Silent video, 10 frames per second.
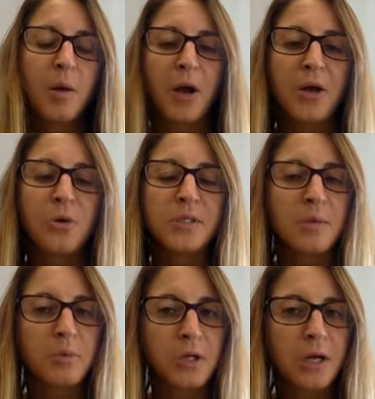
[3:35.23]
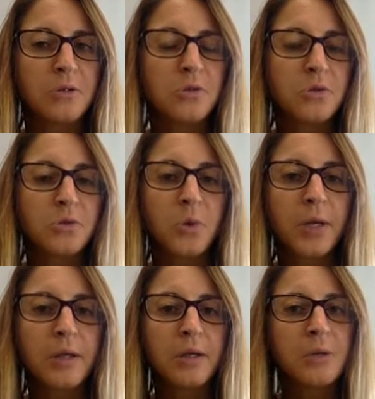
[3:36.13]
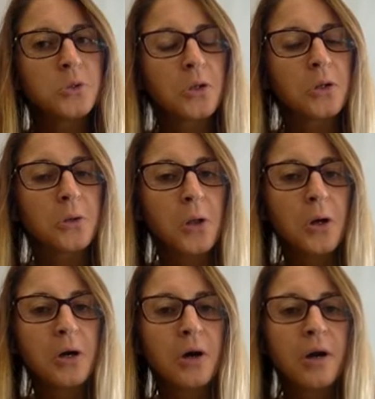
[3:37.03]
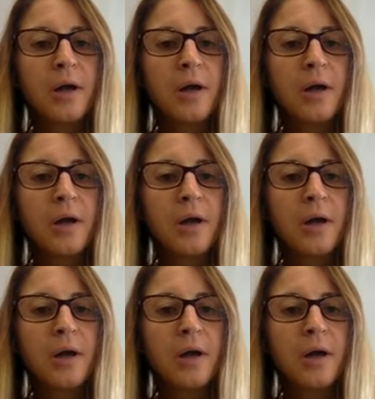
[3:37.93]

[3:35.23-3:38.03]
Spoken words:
by who was able to kind of do this quickly, who took a little longer,